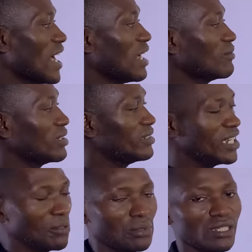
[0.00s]
have a
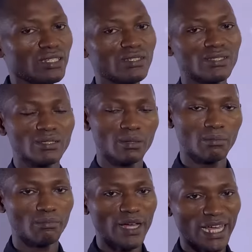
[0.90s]
debit
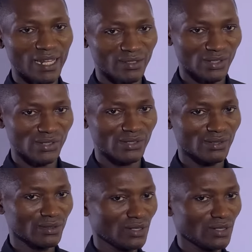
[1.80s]
balance.